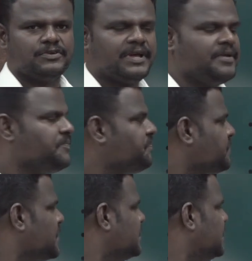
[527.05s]
Okay.
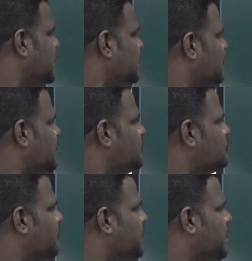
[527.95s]
Then
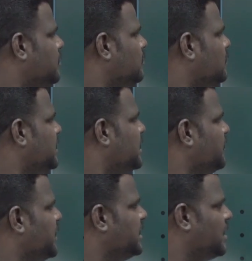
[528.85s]
so we need to
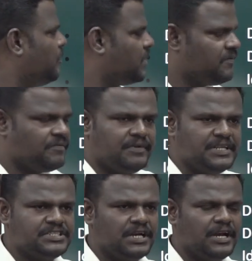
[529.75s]
determine the number of
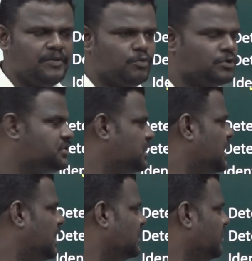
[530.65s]
digital inputs,
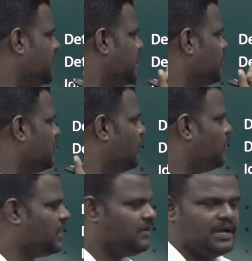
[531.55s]
and then we need to
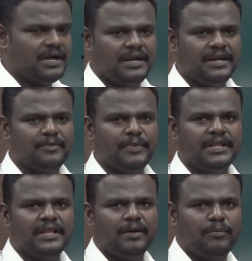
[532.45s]

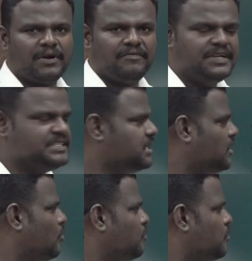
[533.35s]
determine the number of
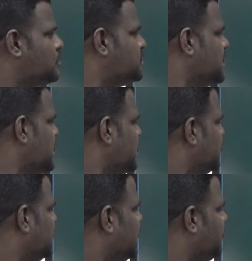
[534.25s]
digital outputs.
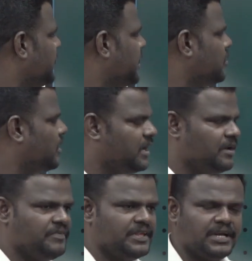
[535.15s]
Then we need to
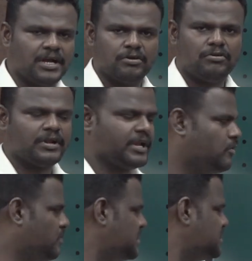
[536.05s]
identify the control
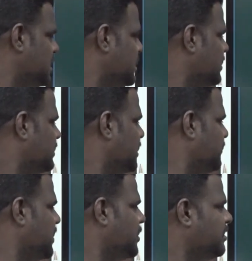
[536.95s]
requirements.
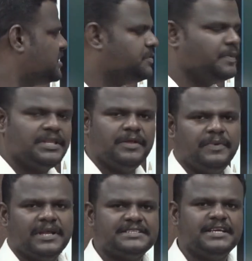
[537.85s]
Then we need to estimate the
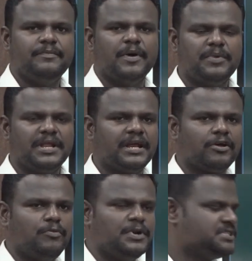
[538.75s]
PLC memory
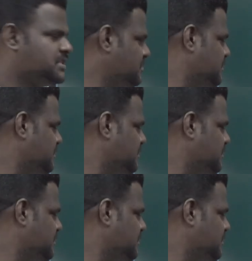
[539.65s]
requirements.